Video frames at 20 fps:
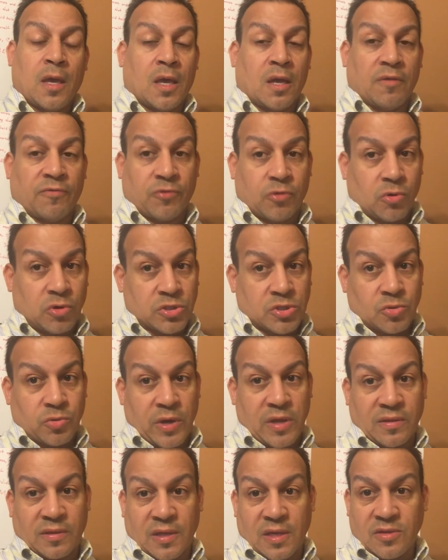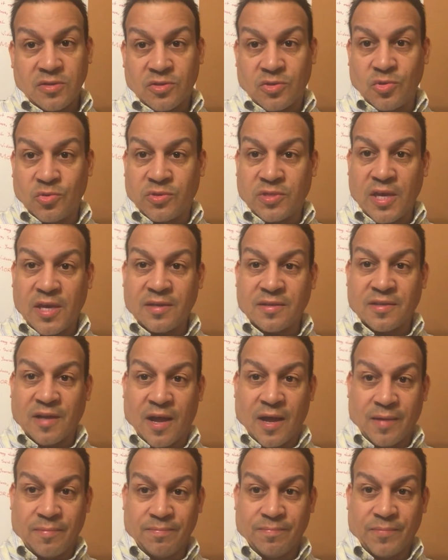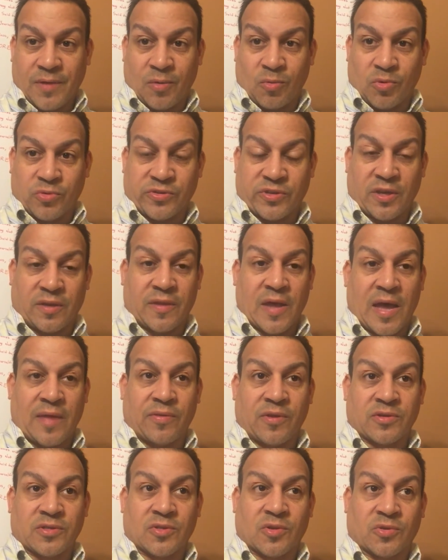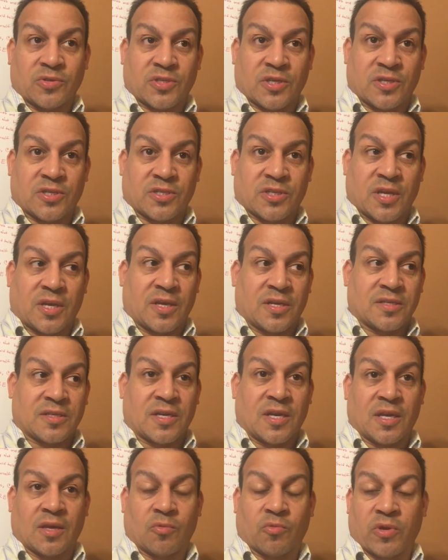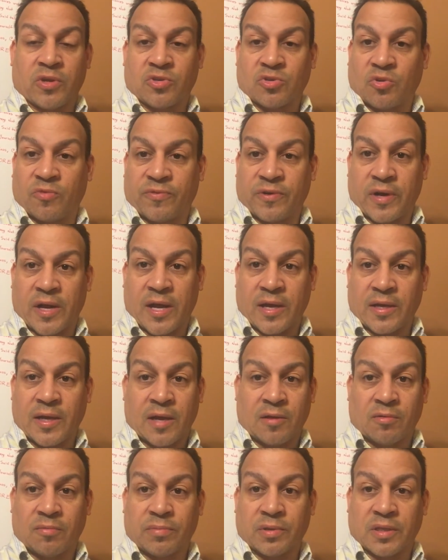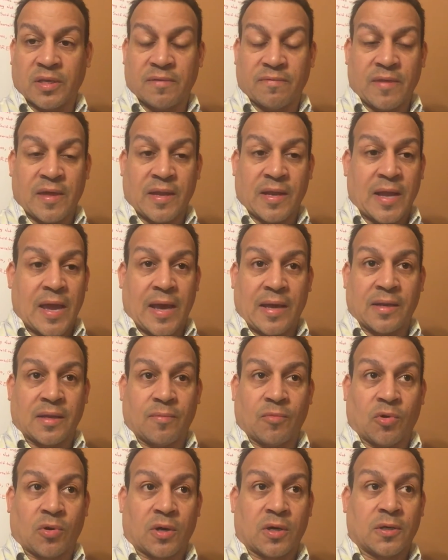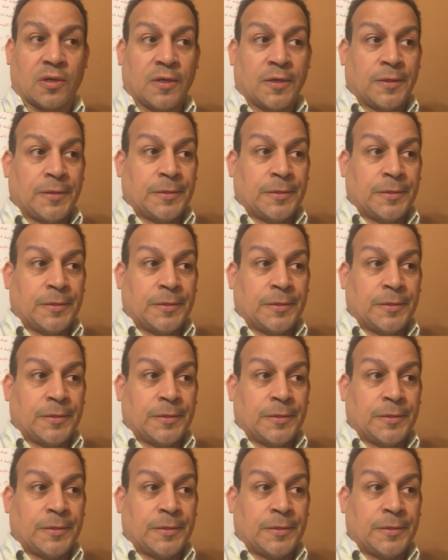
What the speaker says: And of course, great things do take time. I will say that. There's no such thing as getting rich overnight. I don't believe that anymore.